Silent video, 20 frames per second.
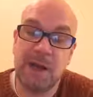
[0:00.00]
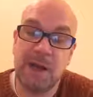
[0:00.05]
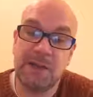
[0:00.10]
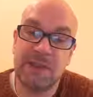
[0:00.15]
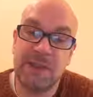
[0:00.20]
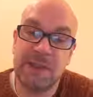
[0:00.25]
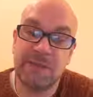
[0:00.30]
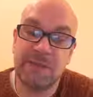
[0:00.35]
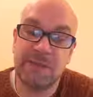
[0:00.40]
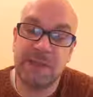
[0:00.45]

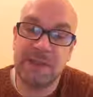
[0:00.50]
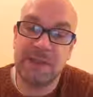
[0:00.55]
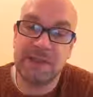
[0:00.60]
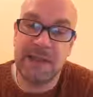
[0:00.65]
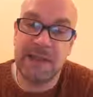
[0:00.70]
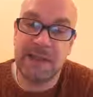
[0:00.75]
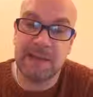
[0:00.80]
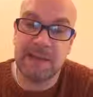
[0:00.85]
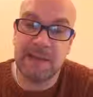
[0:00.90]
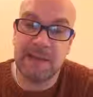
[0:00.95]
generally
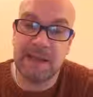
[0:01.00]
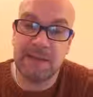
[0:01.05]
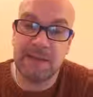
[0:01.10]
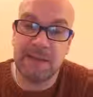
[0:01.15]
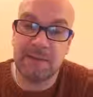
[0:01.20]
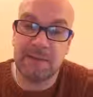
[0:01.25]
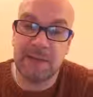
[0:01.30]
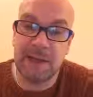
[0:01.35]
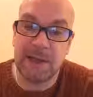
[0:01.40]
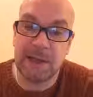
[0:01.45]
saying that they
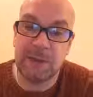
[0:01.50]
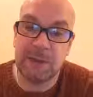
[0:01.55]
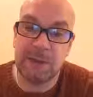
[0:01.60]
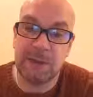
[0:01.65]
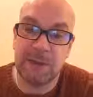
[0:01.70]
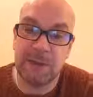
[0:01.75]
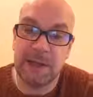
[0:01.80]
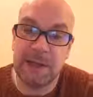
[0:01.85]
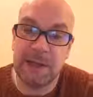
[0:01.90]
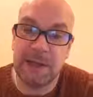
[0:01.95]
don't like
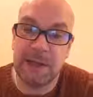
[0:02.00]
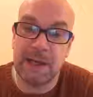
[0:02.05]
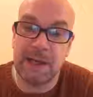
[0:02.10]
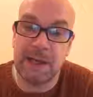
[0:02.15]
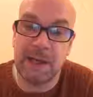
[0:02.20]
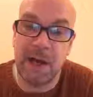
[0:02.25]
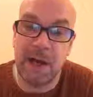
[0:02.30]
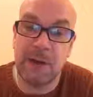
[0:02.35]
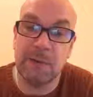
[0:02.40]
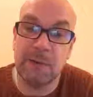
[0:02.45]
all the
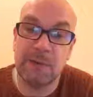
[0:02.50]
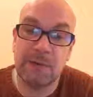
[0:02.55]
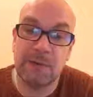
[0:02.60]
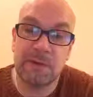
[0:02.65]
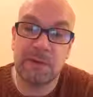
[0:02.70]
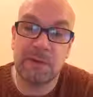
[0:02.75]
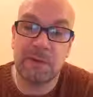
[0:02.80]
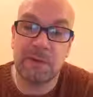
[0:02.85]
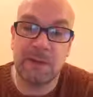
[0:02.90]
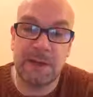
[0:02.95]
hoax
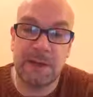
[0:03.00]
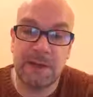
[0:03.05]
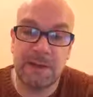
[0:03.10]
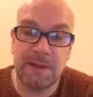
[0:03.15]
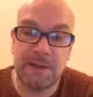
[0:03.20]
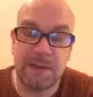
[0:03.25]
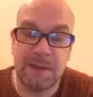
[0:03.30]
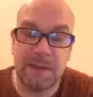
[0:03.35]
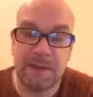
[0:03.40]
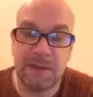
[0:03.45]

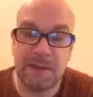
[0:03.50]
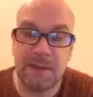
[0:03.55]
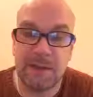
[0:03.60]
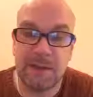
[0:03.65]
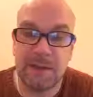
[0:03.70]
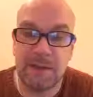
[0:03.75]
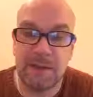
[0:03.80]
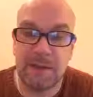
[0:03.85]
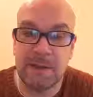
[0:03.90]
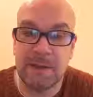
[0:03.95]
stories that
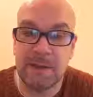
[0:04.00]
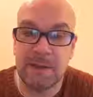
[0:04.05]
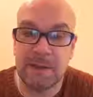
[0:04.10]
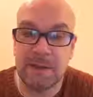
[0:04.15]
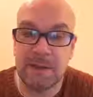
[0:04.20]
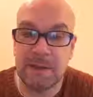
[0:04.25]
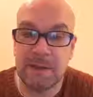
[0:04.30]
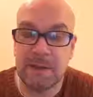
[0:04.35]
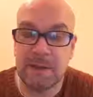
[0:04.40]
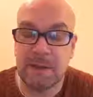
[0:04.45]

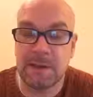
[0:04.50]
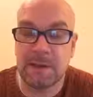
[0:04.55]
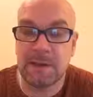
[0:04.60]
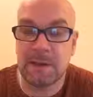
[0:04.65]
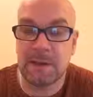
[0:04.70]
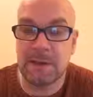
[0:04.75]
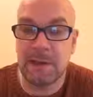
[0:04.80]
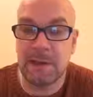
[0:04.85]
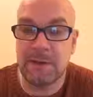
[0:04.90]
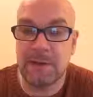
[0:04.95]

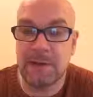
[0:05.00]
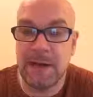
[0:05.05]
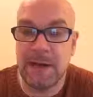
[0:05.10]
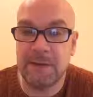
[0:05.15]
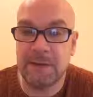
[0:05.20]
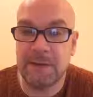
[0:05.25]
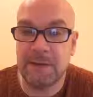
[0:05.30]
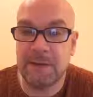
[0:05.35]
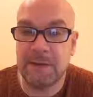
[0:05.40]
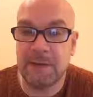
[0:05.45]
go
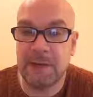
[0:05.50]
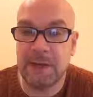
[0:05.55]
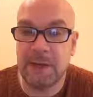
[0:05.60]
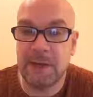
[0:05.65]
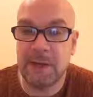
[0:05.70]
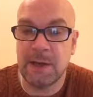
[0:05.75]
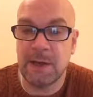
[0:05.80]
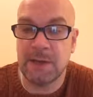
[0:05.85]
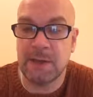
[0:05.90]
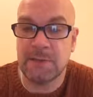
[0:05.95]
around on
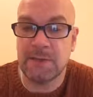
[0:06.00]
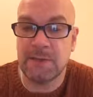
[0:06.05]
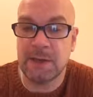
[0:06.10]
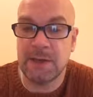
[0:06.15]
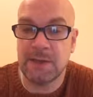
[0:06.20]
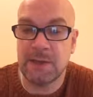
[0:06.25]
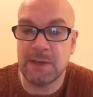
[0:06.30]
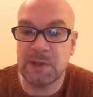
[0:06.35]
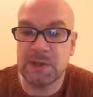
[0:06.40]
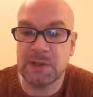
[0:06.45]

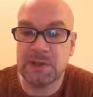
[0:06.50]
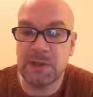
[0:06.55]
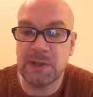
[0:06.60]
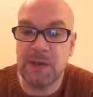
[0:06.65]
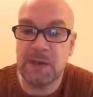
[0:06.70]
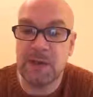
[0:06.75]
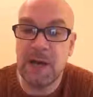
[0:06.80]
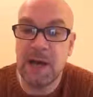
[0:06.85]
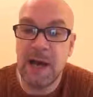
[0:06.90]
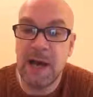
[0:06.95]
Facebook.
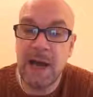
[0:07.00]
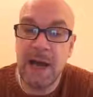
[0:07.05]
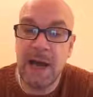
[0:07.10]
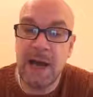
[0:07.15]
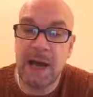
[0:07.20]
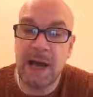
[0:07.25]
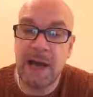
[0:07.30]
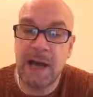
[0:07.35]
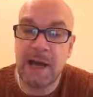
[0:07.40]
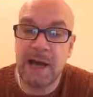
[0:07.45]
So
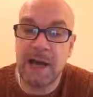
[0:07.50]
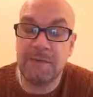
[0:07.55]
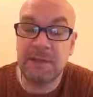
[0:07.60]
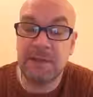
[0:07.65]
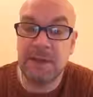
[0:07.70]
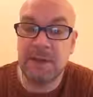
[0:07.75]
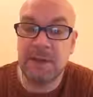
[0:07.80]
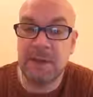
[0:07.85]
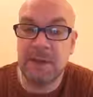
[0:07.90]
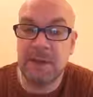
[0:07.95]
if you
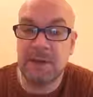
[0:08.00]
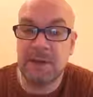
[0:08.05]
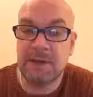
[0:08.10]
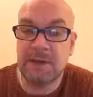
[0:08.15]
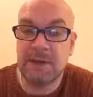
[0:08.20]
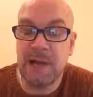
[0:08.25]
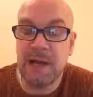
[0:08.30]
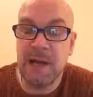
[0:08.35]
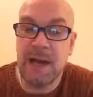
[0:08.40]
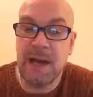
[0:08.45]
don't like
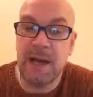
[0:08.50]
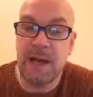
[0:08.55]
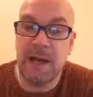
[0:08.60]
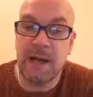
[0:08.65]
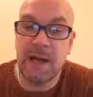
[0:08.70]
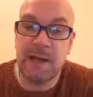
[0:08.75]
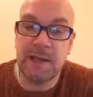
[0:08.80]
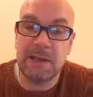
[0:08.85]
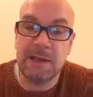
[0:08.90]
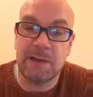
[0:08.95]
those,
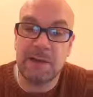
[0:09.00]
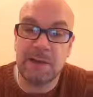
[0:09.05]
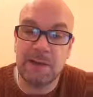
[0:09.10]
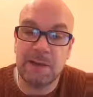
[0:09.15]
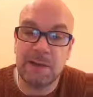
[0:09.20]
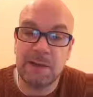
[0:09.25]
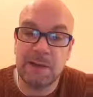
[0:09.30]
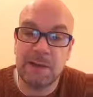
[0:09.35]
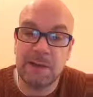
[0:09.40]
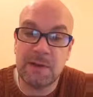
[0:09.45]
you
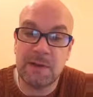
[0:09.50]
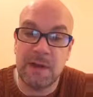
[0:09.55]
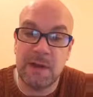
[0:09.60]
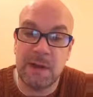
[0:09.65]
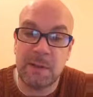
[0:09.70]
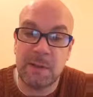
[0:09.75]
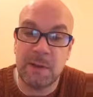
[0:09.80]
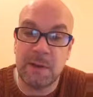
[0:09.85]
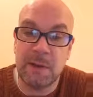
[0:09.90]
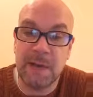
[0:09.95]
can
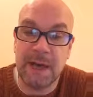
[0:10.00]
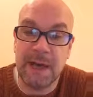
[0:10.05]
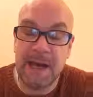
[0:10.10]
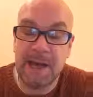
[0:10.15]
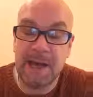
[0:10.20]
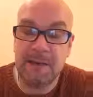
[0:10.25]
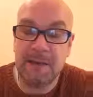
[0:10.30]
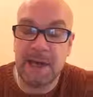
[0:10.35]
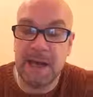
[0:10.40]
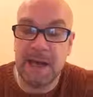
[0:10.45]
point that
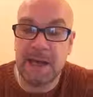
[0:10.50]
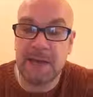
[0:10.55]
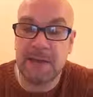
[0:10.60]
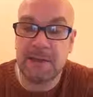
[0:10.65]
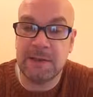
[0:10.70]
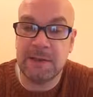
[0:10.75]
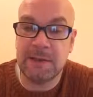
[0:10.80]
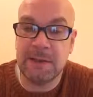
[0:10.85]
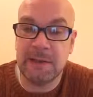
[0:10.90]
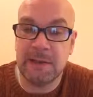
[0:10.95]
out,
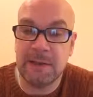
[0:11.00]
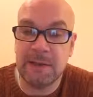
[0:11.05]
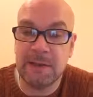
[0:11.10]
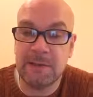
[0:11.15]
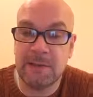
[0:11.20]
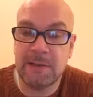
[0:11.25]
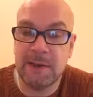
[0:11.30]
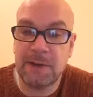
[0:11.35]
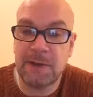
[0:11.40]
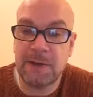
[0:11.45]
and
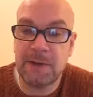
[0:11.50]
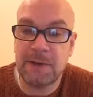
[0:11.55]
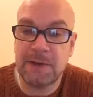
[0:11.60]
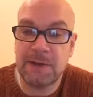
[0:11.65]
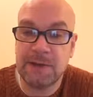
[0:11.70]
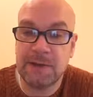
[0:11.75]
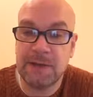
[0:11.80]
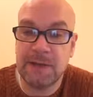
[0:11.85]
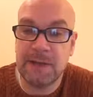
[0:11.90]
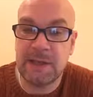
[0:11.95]
you'll no longer
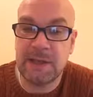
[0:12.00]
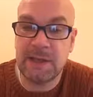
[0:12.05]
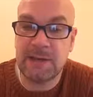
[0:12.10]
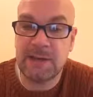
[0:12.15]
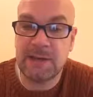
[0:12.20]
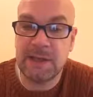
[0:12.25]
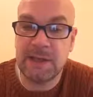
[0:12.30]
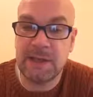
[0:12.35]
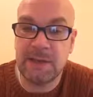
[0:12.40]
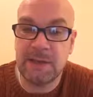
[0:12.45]
see
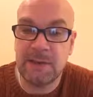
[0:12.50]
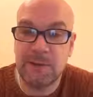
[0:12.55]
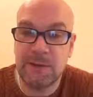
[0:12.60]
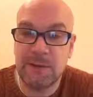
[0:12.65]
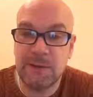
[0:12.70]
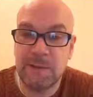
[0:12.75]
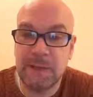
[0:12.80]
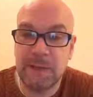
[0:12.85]
those in your